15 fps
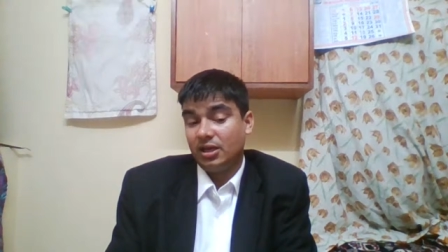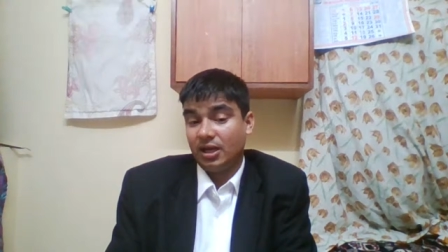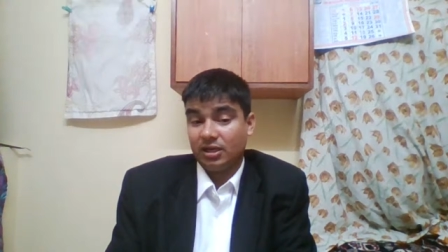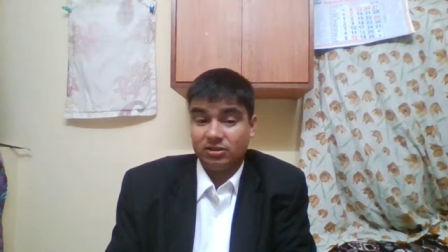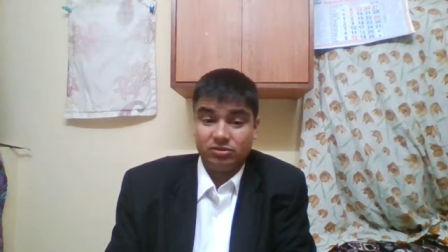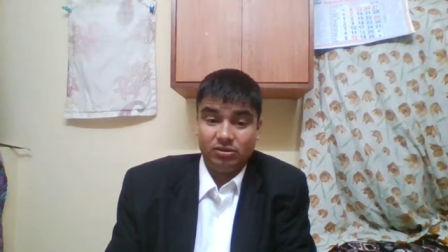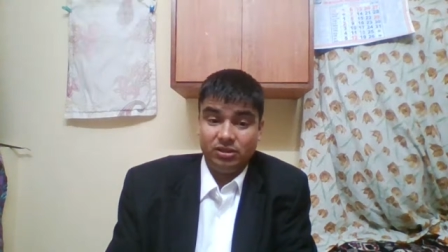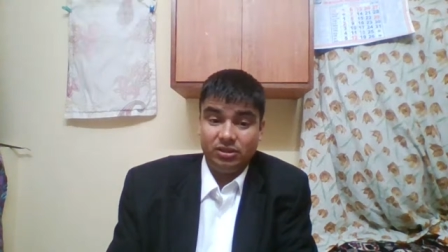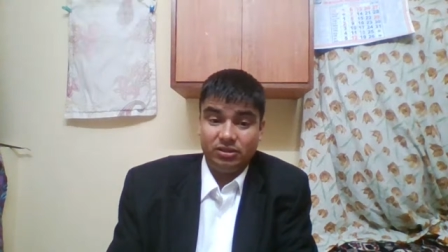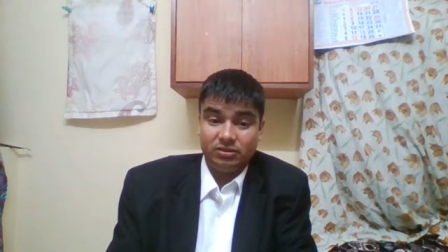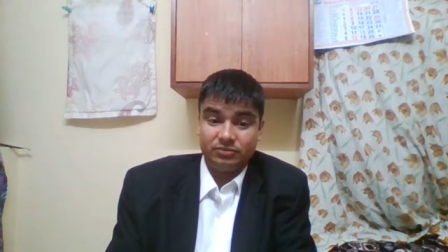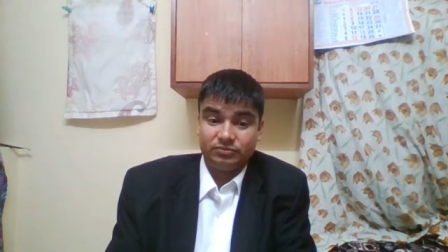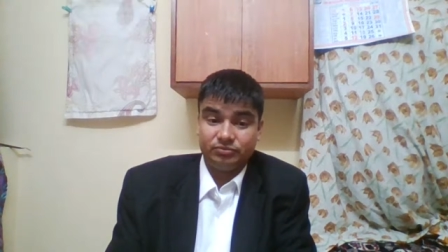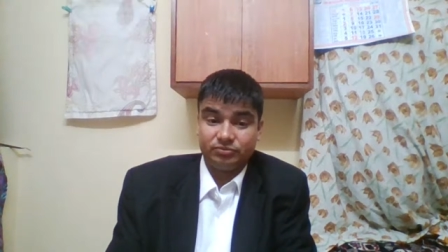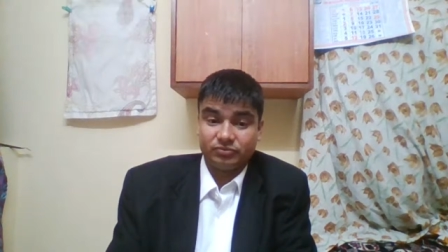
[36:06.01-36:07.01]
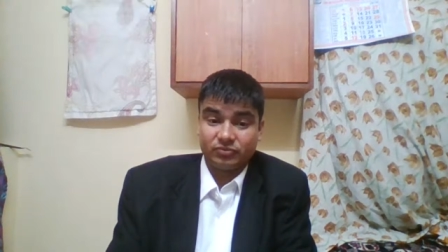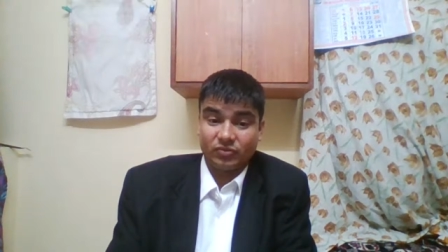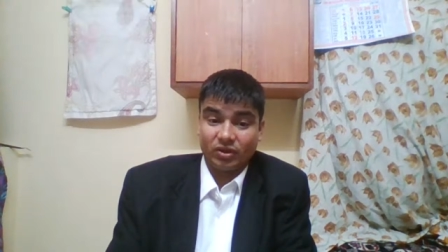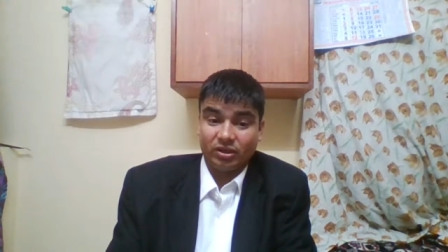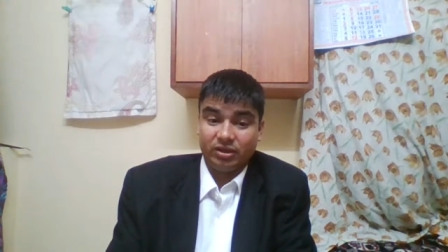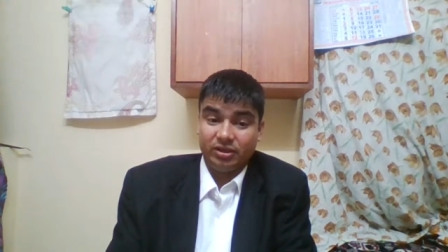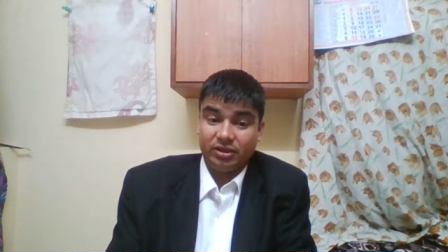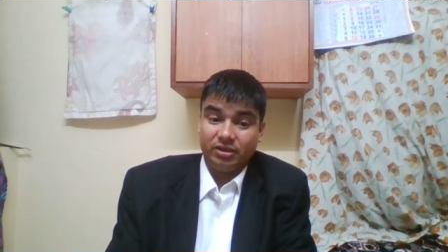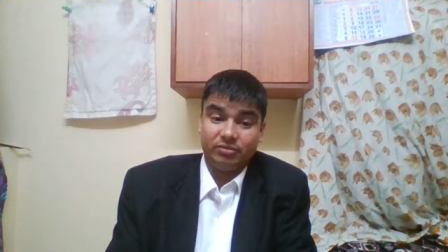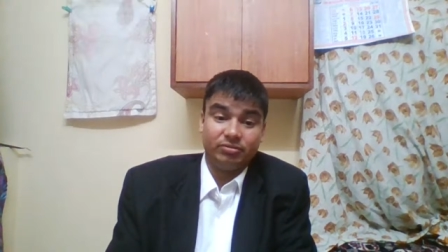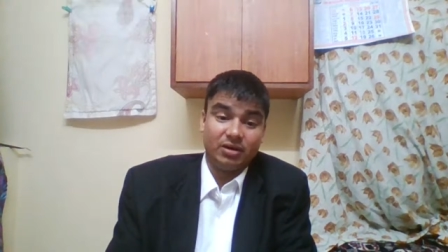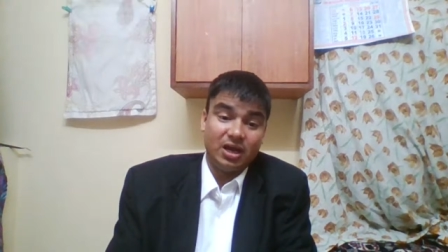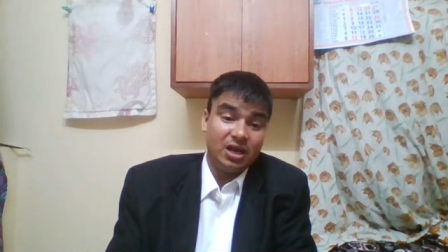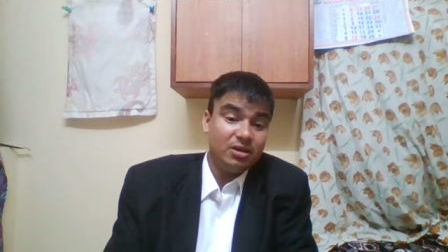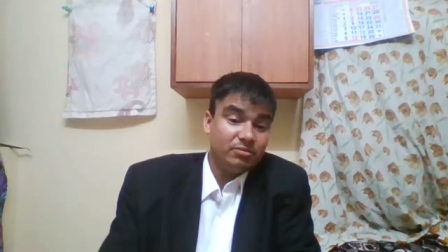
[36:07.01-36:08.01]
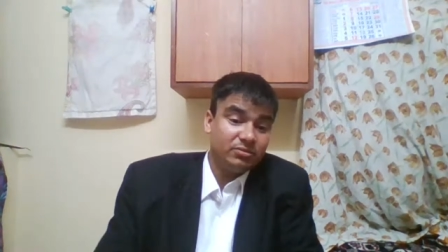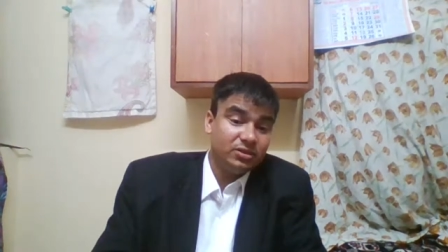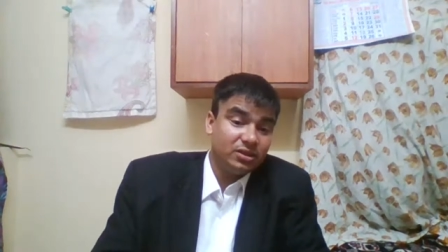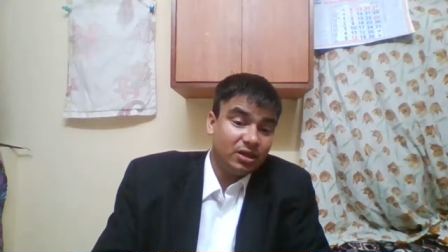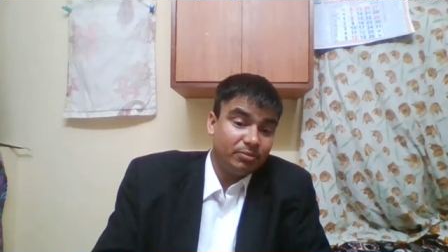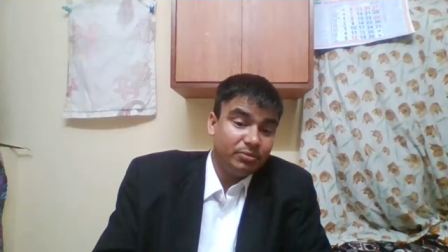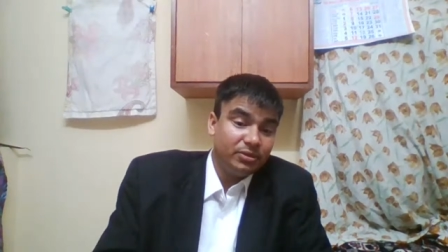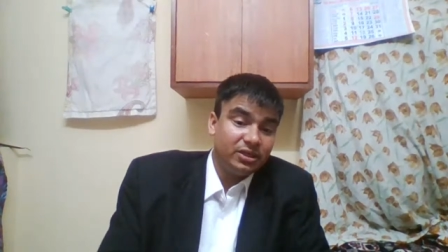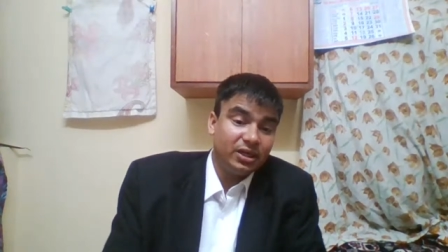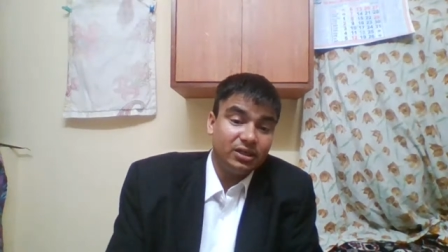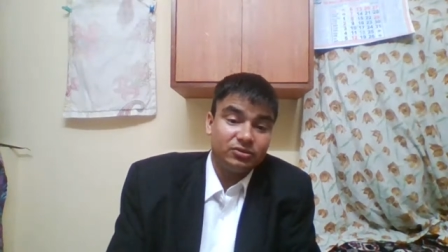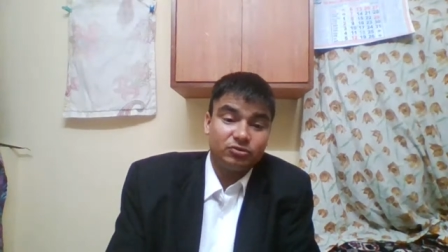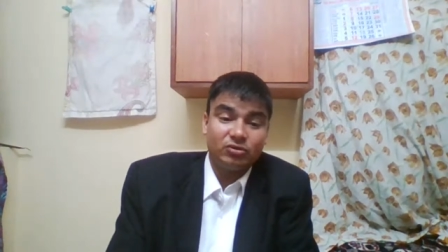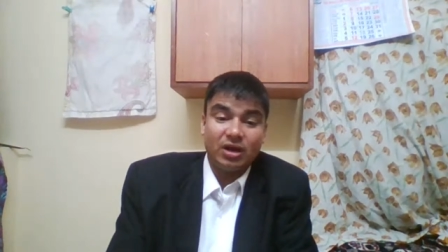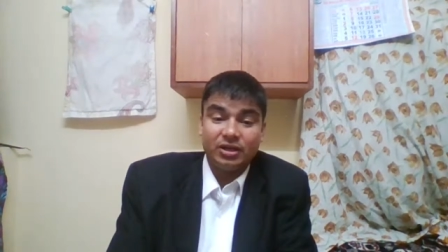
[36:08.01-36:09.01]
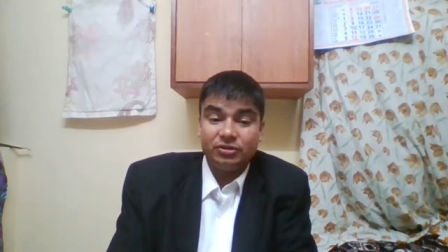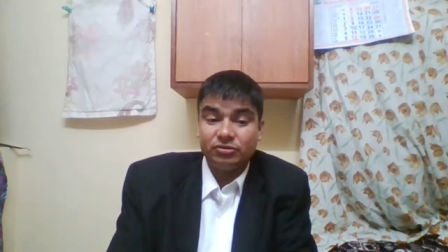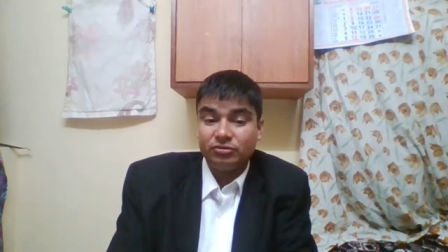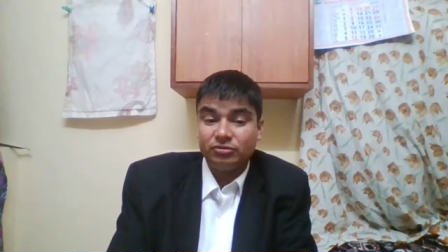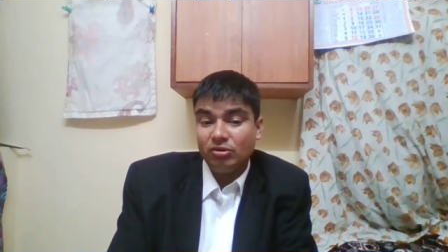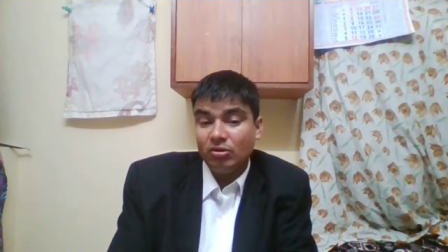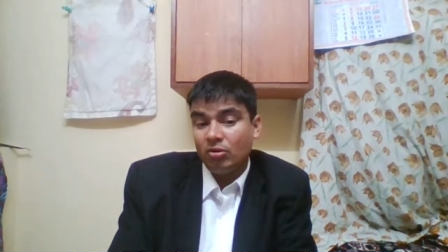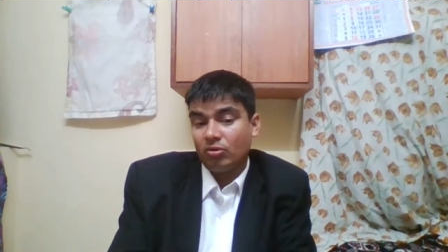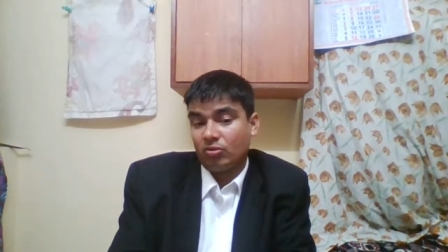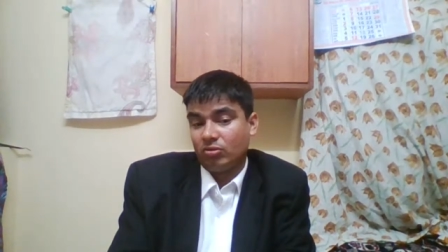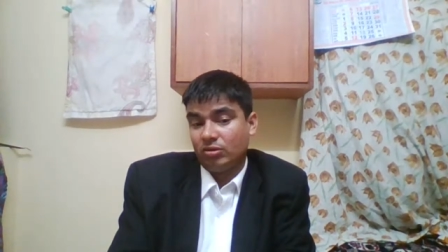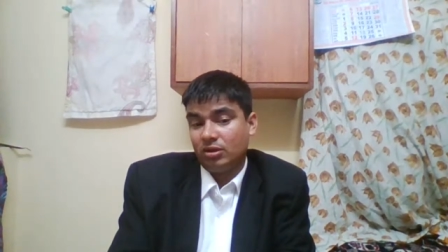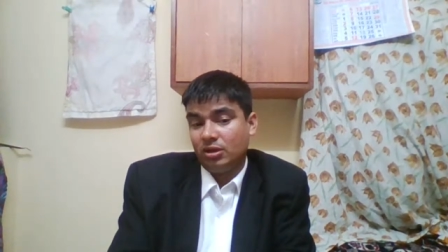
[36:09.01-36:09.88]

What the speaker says: Actually, if I am the applicant, so I should know